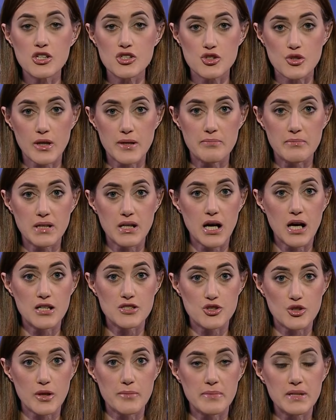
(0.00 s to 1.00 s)
joint,
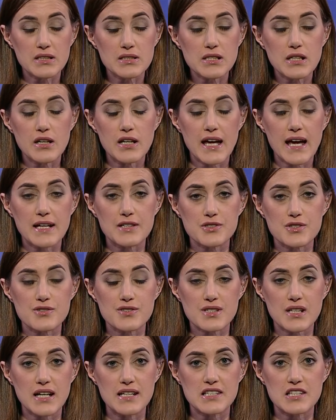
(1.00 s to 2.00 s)
uh, joint military
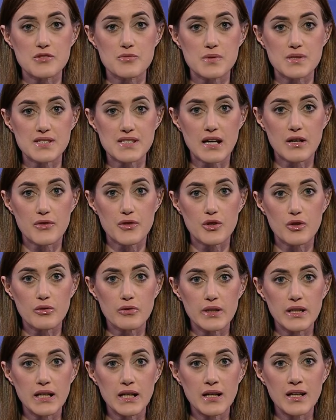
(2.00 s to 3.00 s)
exercises with South
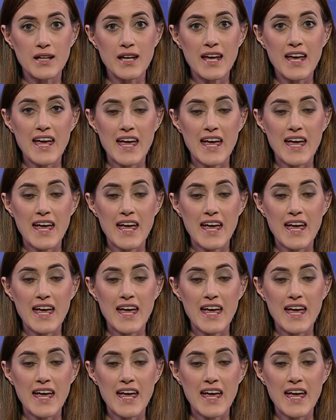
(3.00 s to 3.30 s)
Korea,